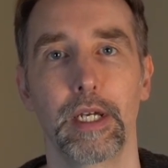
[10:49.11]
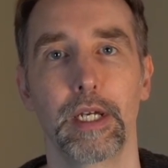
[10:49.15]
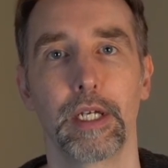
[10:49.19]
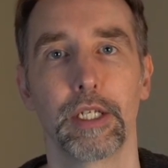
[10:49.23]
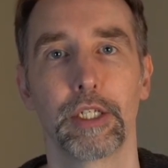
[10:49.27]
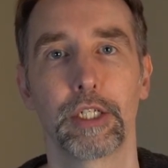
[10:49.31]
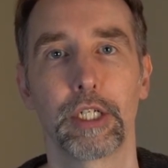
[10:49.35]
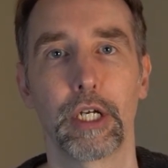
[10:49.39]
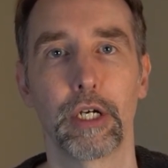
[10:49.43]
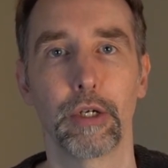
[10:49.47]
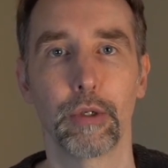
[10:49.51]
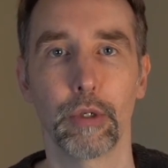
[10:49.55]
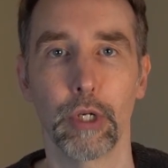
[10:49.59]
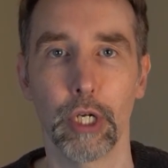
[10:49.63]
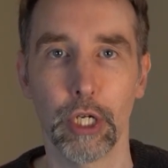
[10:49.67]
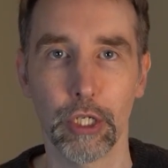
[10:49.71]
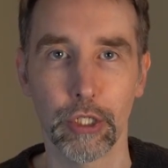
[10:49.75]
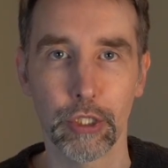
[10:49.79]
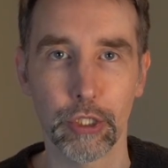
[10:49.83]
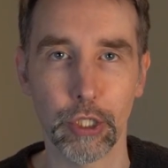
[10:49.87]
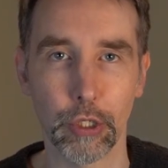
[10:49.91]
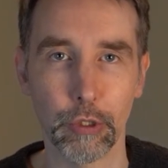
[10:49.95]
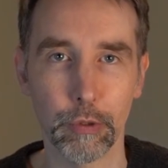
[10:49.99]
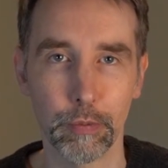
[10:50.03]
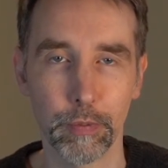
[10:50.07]
So
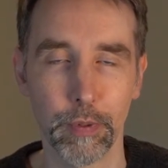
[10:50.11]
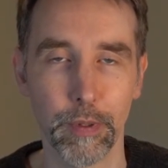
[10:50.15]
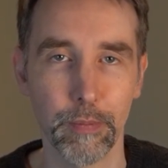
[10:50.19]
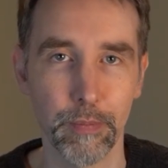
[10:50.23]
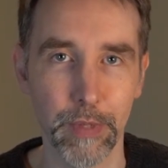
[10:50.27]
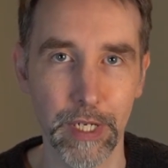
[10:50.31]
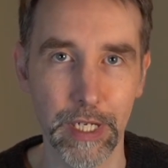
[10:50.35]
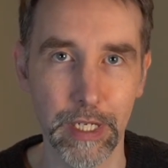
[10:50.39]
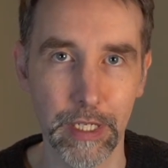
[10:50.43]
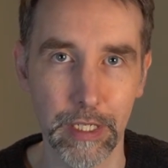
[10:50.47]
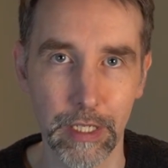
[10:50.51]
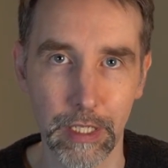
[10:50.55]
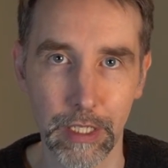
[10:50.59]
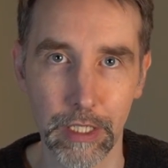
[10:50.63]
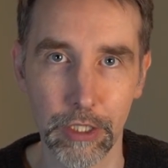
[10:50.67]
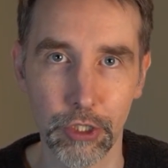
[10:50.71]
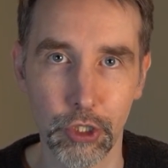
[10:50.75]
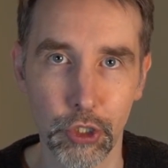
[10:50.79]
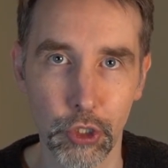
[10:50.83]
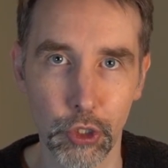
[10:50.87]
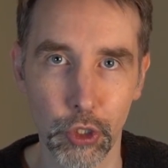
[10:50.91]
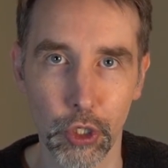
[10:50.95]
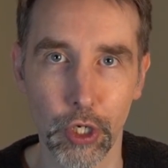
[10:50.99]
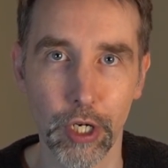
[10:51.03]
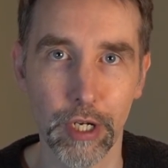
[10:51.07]
dopamine is
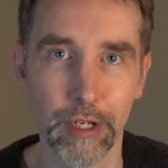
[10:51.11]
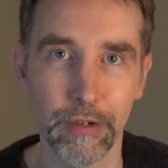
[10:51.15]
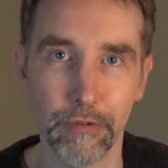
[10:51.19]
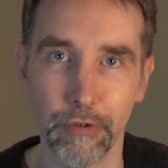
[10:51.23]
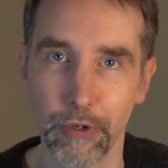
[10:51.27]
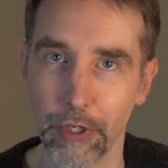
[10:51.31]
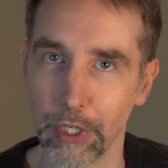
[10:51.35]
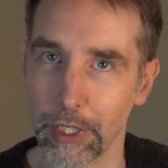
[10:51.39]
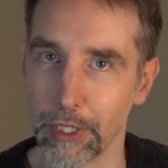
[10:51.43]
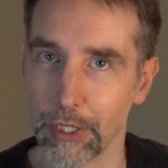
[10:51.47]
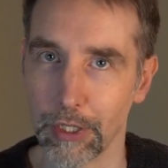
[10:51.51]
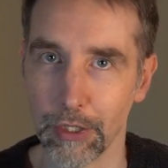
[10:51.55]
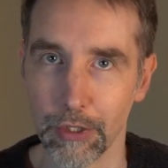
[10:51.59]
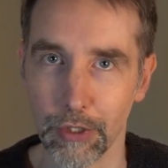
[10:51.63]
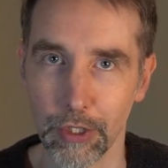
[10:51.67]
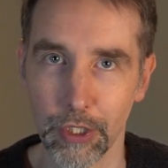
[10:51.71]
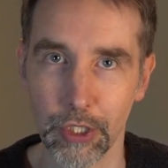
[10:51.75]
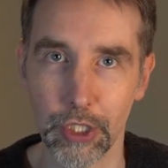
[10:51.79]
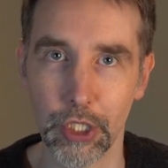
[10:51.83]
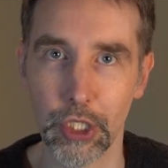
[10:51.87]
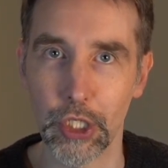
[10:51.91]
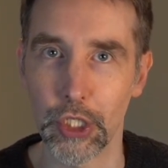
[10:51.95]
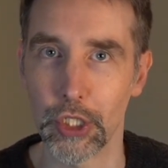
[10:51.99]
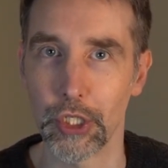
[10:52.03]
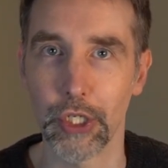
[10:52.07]
driving the
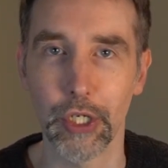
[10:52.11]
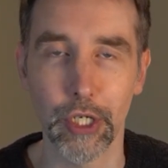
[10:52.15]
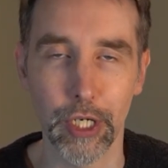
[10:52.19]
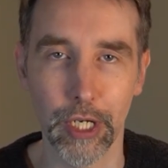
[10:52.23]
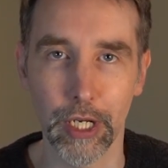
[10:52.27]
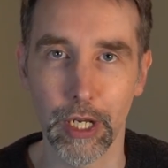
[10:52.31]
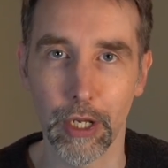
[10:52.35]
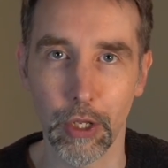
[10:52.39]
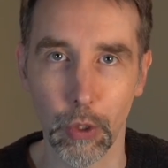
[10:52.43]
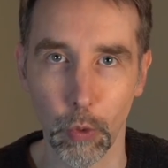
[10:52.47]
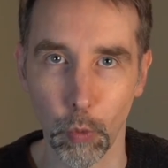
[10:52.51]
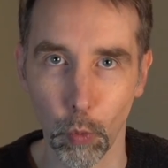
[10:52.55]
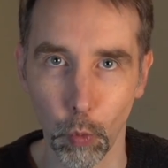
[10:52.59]
desire,